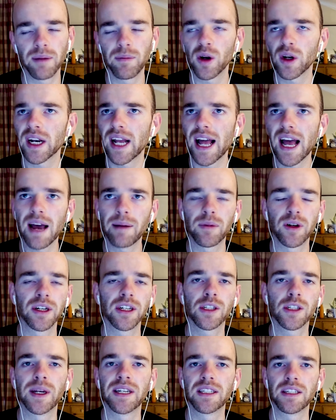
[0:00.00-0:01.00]
I'm not going to hammer
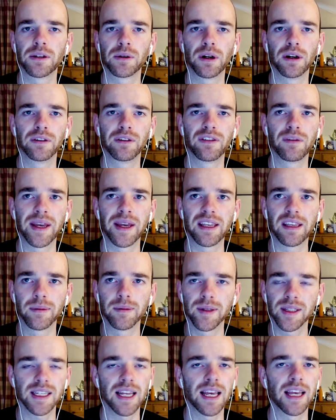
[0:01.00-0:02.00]
a 20-year-old for making a
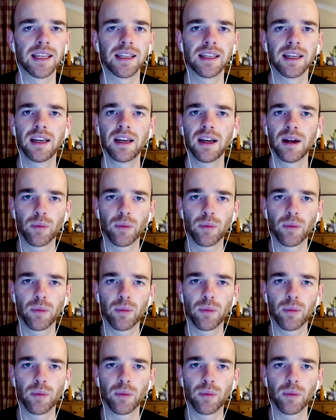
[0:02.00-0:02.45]
mistake,